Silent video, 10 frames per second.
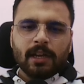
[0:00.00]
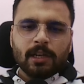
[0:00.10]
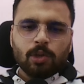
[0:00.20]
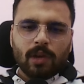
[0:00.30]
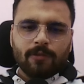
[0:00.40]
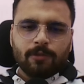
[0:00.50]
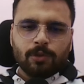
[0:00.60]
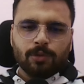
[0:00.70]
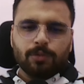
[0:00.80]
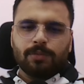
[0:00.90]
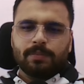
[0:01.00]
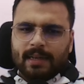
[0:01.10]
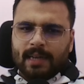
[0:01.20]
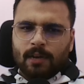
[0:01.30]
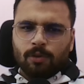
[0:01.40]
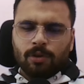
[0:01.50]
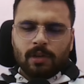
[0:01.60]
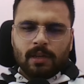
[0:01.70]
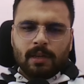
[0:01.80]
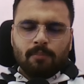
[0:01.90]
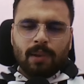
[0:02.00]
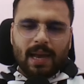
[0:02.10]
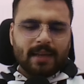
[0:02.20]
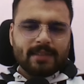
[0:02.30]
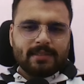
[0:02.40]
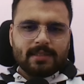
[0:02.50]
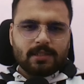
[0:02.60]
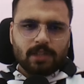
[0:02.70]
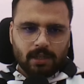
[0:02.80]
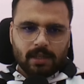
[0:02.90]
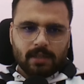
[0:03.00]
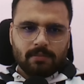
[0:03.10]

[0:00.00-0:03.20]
king to f2. And now black is just stuck.